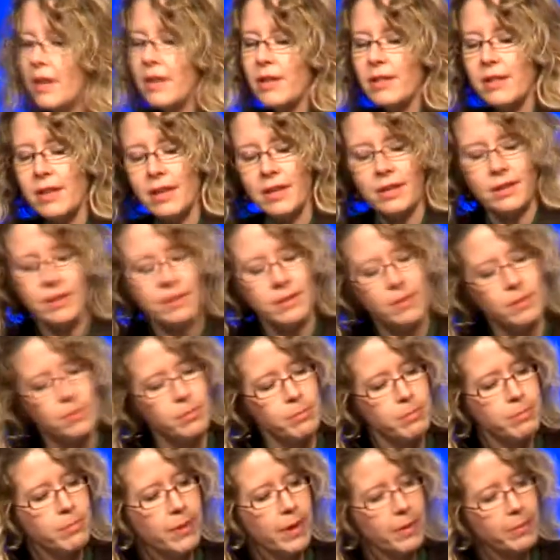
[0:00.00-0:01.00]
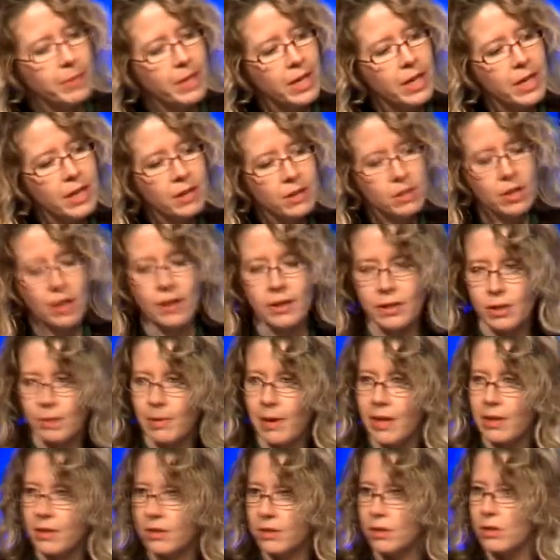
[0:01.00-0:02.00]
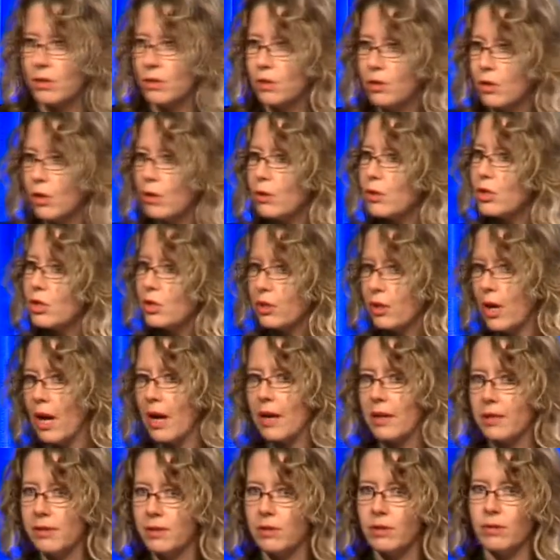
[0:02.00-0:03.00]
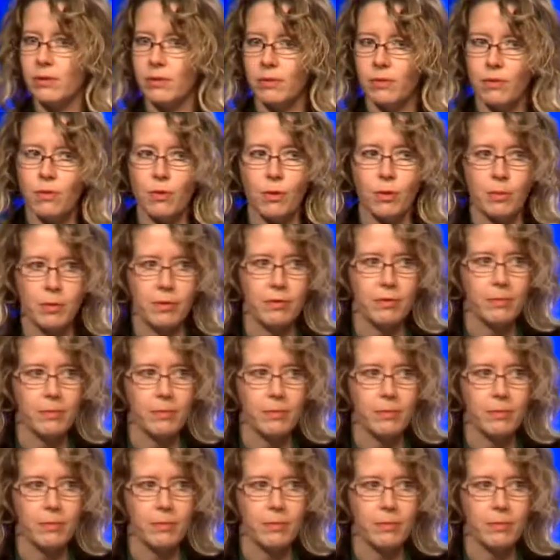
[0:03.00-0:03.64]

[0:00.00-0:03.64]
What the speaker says: that Bob Keegan talks about as the socialized form of